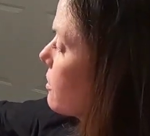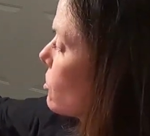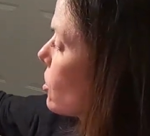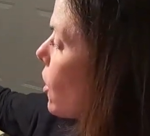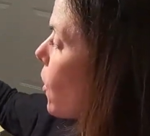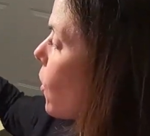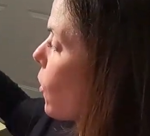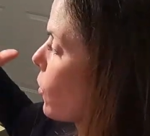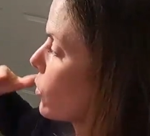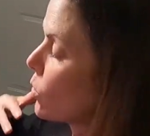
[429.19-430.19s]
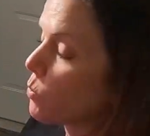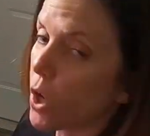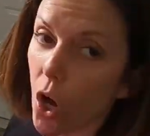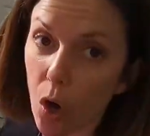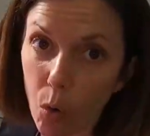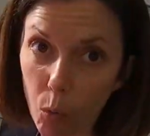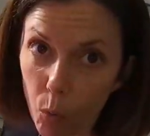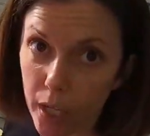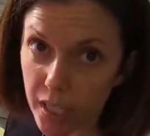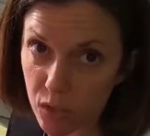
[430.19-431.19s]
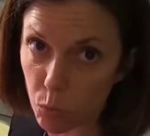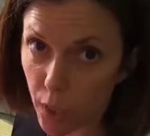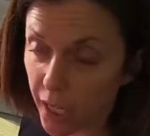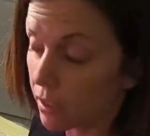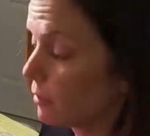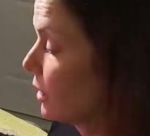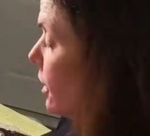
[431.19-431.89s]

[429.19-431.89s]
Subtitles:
so you know what is where.